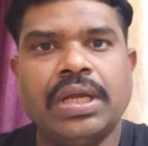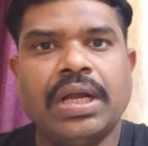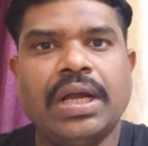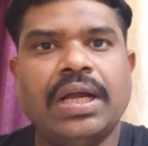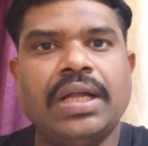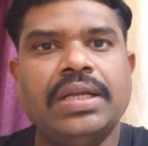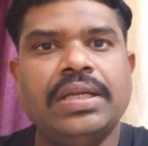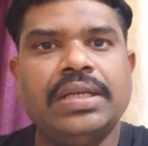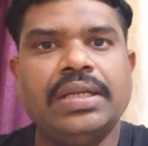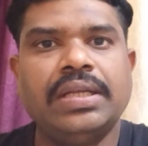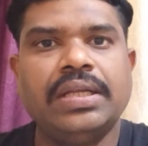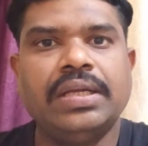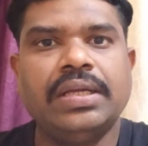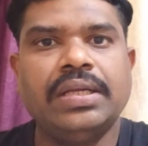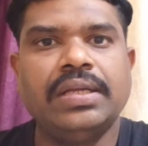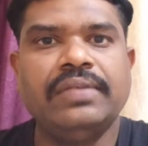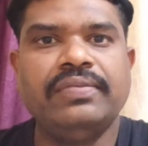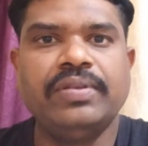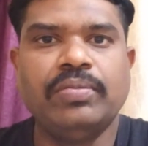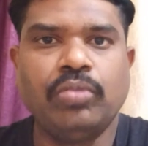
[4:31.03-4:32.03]
And
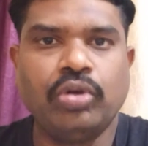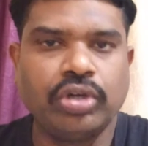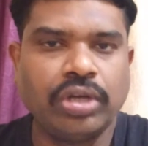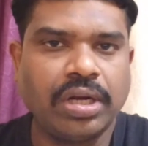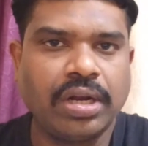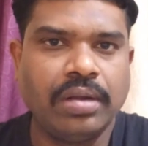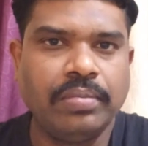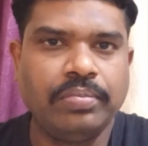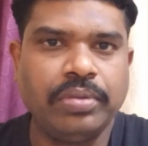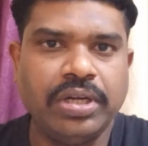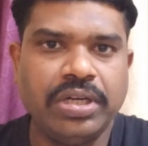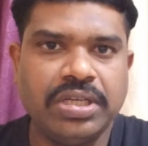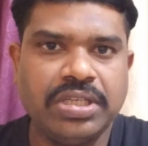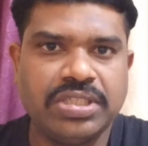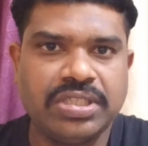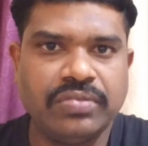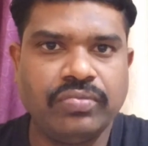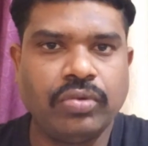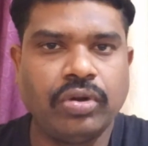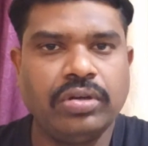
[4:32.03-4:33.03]
if the motor component
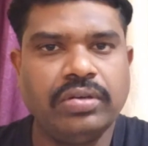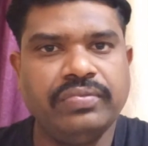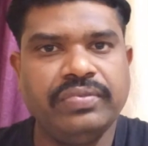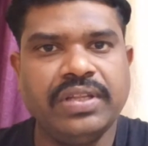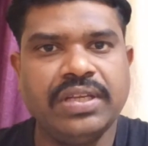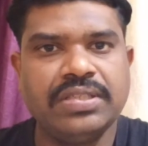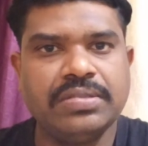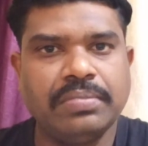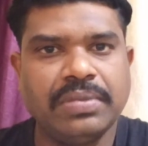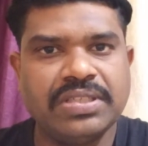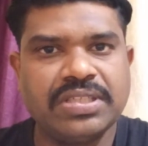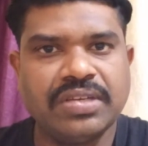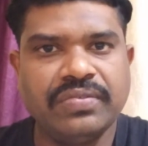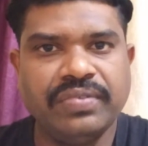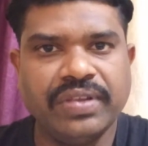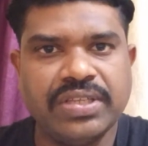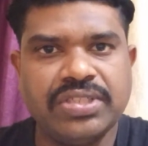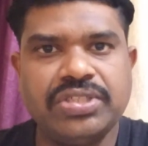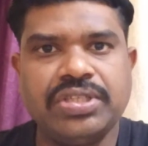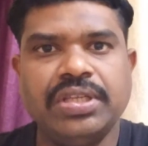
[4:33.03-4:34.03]
is involved, if there is a muscle
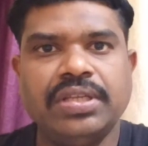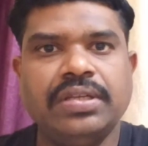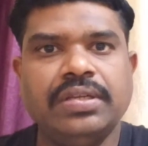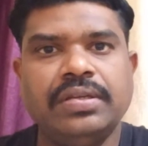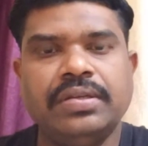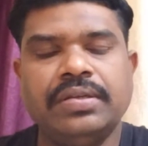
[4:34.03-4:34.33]
wasting,